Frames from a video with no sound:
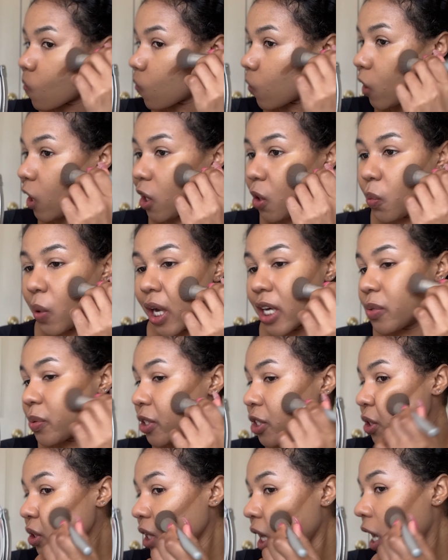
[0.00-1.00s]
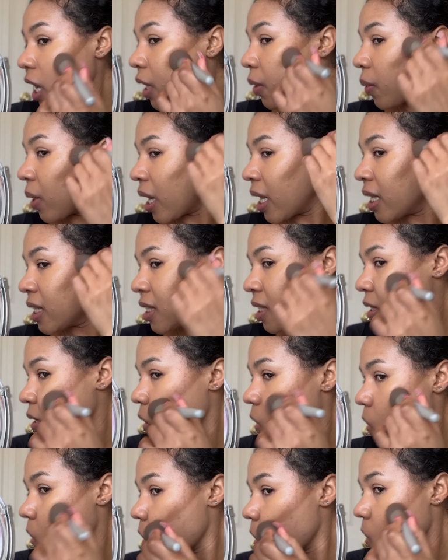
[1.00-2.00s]
It was what you thought it was.
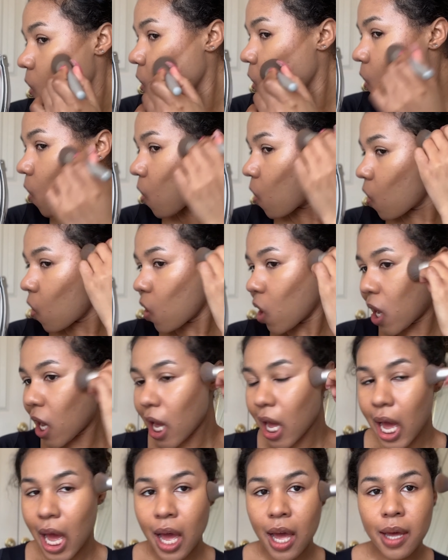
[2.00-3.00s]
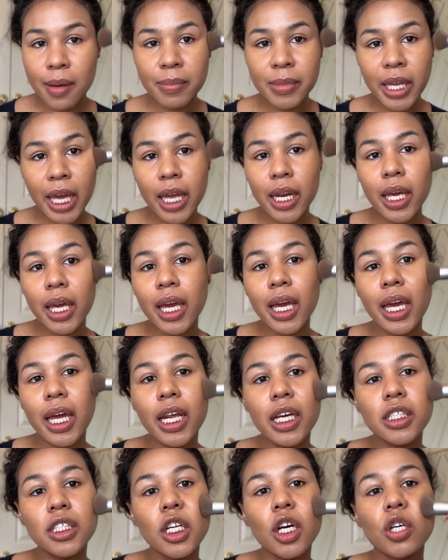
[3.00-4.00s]
I'm dating,
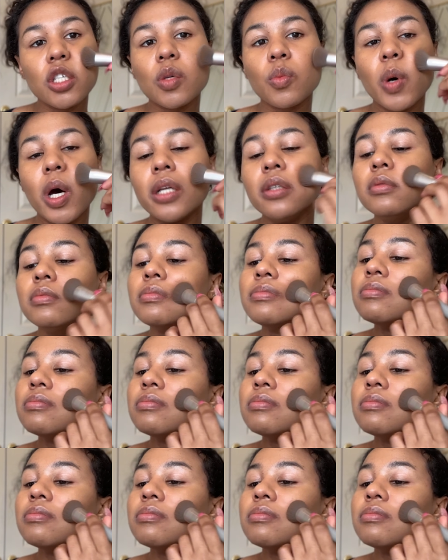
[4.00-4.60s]
getting to know someone.